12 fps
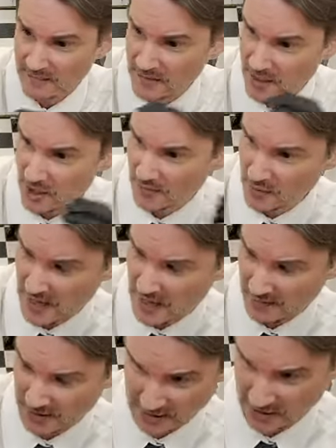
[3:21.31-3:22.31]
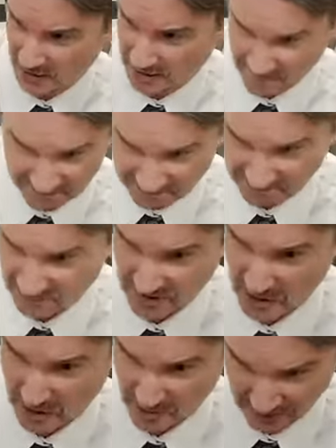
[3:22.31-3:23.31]
You know, if you have like a good
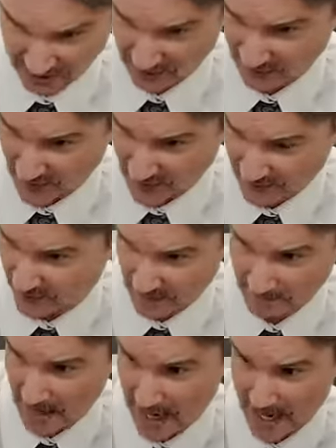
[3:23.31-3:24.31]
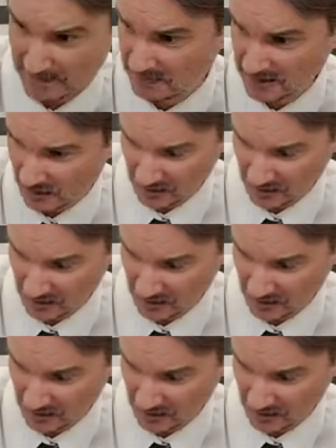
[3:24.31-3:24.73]
5-foot pipe